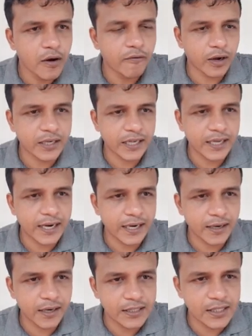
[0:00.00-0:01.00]
For t
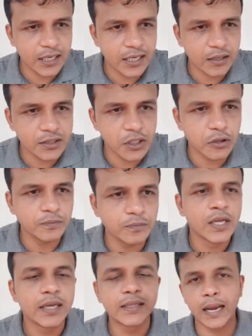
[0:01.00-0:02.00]
greater less than 0,
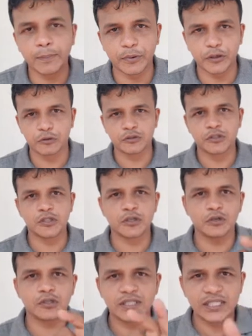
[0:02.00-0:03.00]
the amplitude is
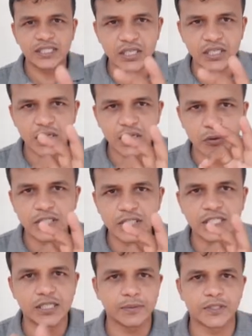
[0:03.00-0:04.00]
0. This is unit
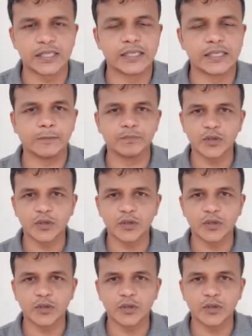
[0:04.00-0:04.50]
step signal.